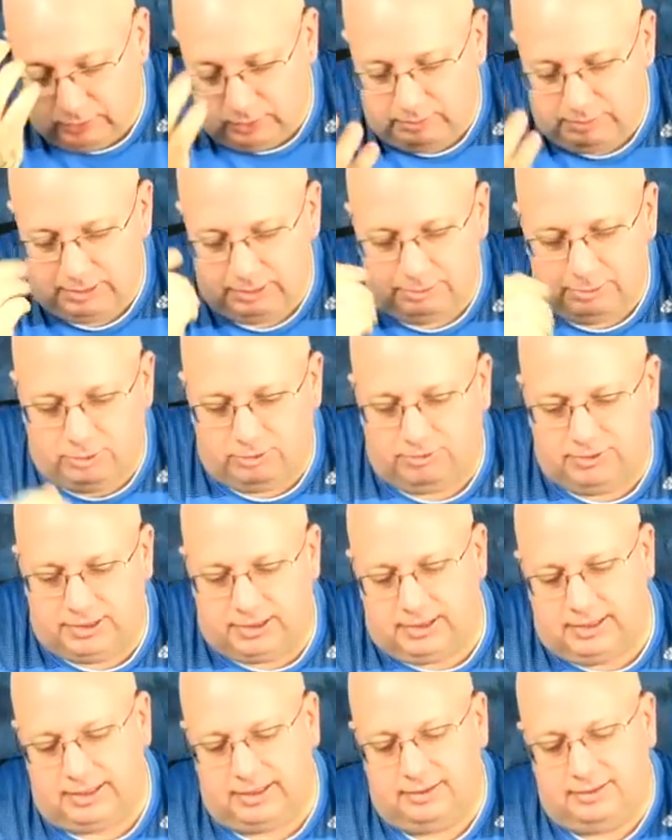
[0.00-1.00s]
know what would be a
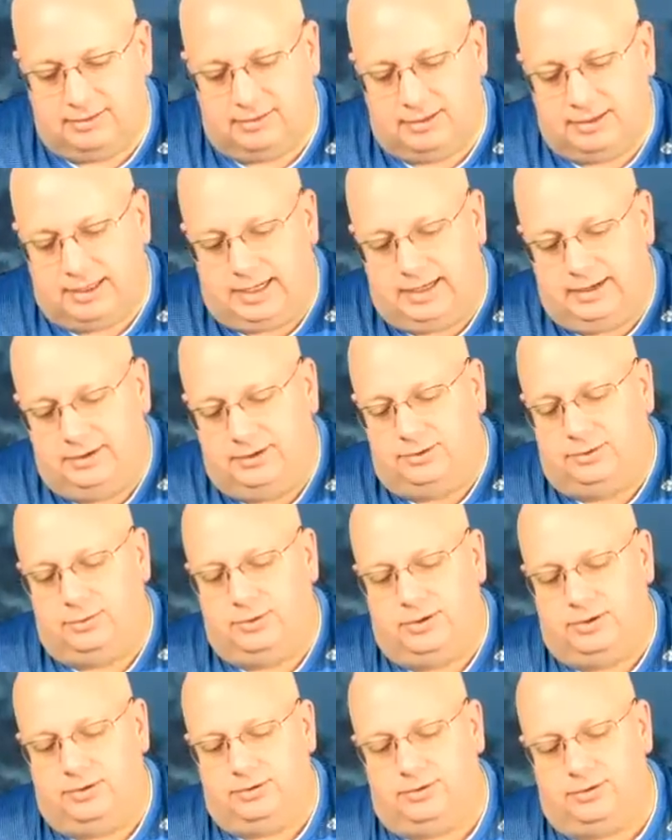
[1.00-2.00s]
perfect lens in 80 to
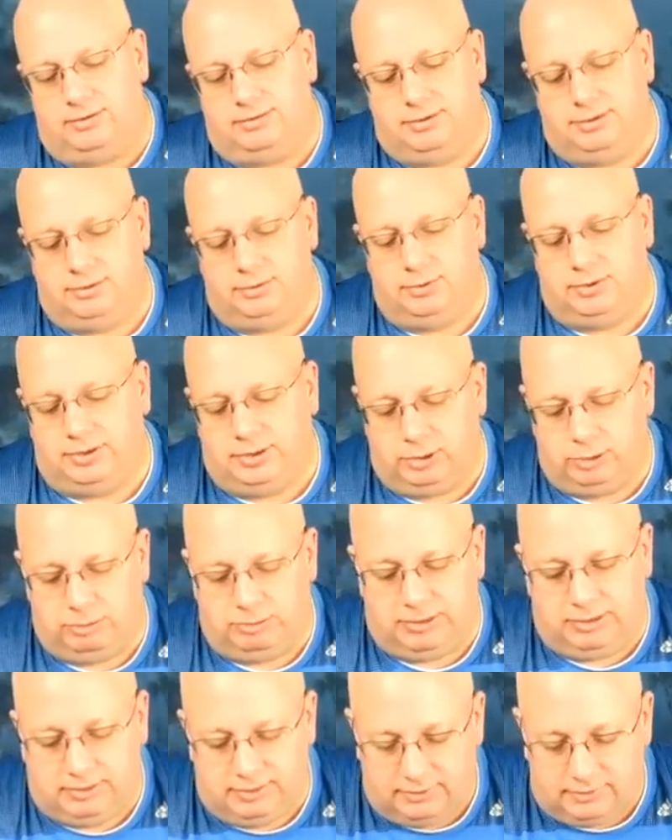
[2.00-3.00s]
200 70 200? It
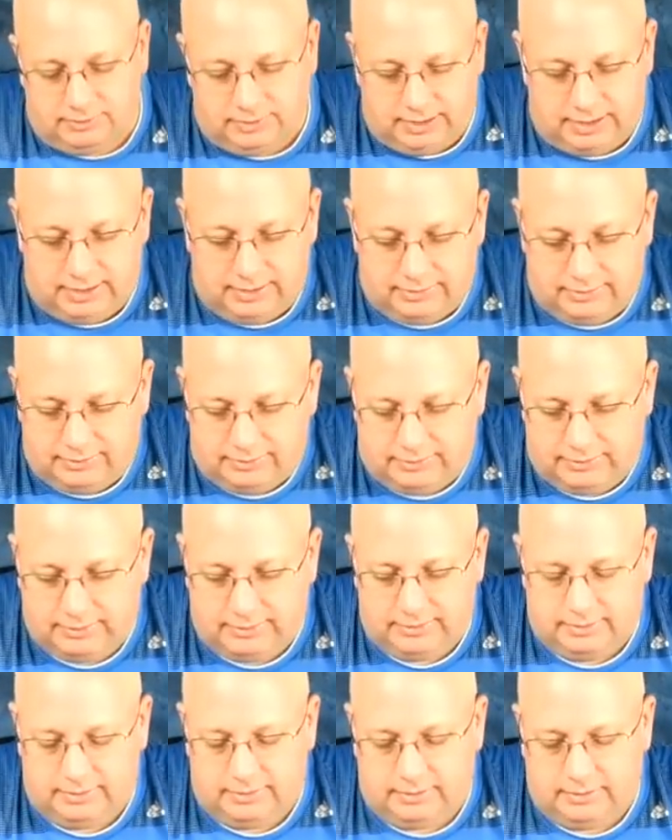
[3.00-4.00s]
would be this lens
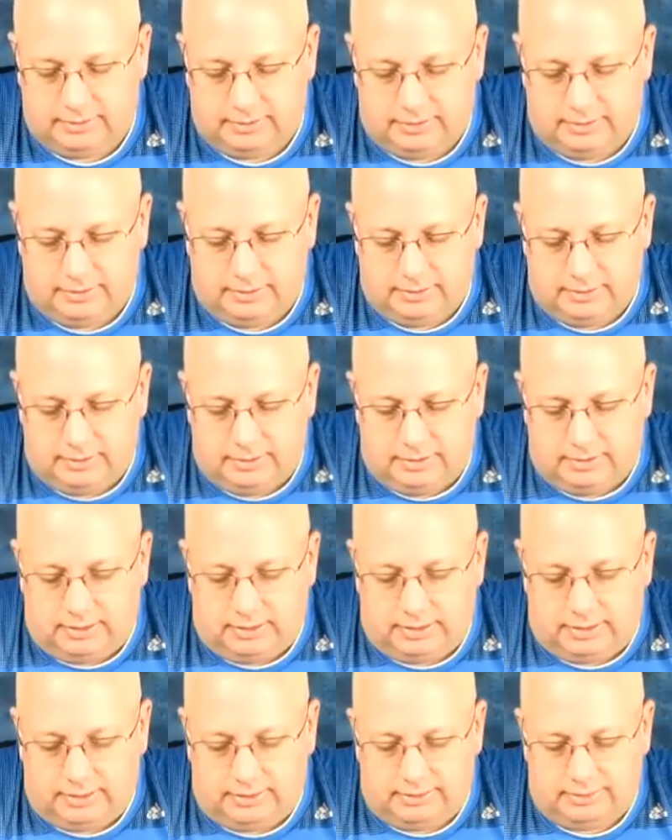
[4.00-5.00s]

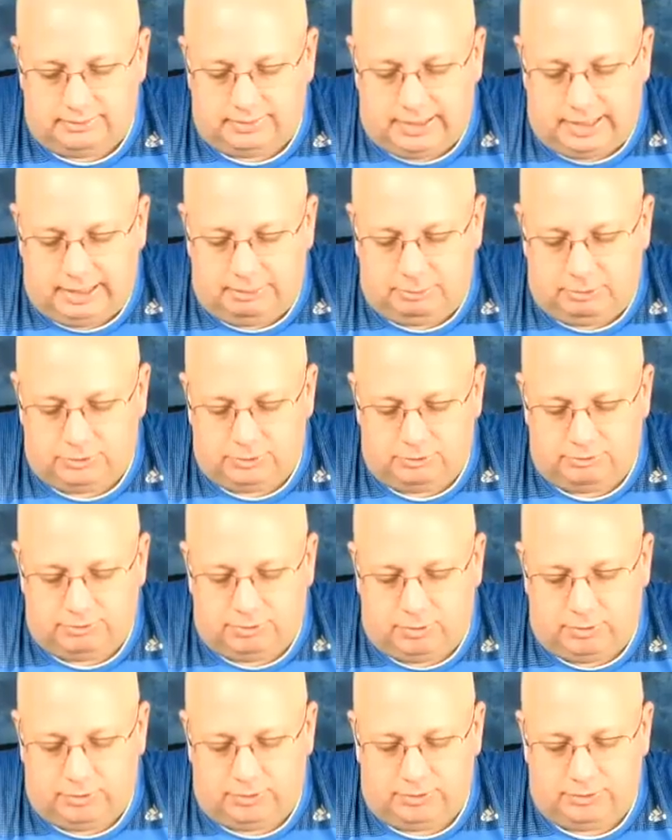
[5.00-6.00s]
uh, that's able to
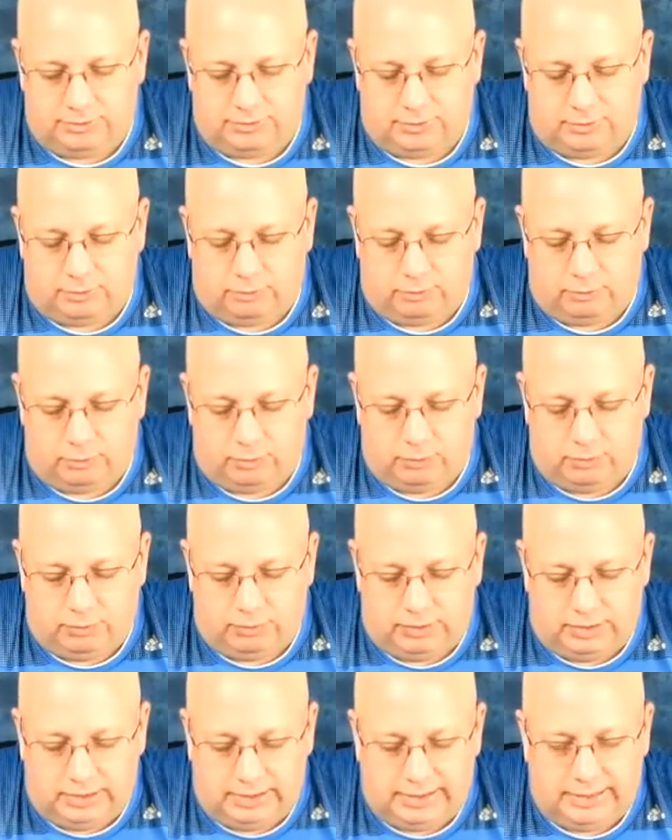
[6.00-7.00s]
focus
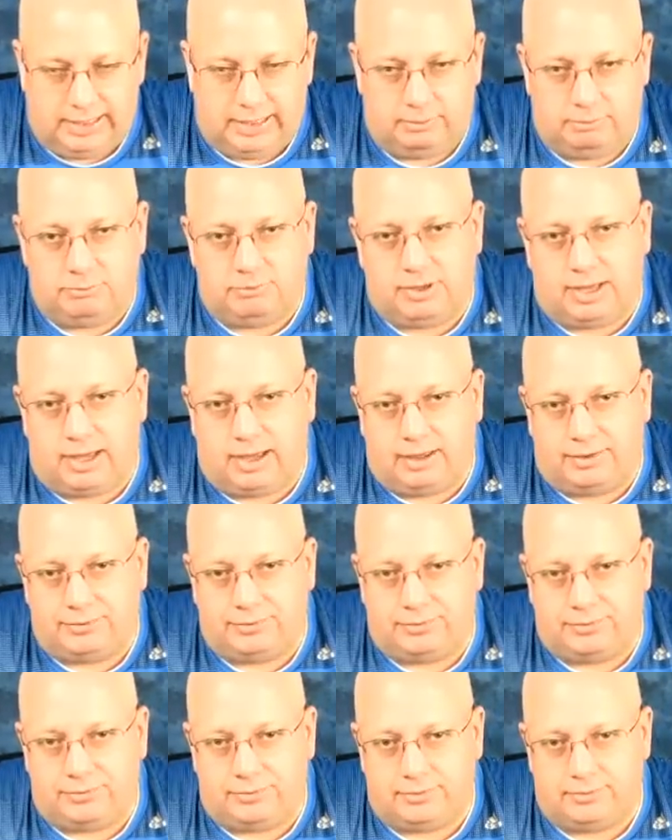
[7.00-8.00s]
really damn
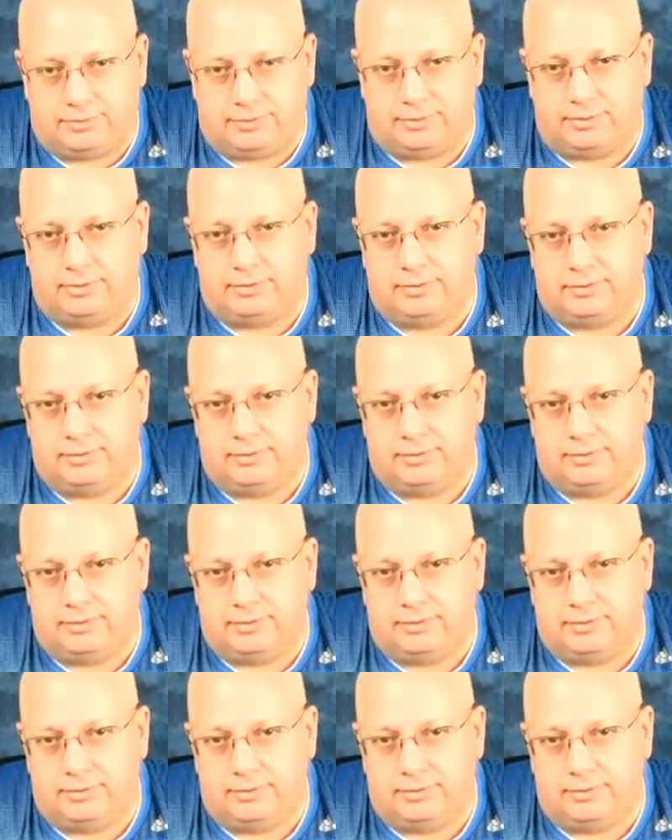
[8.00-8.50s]
fast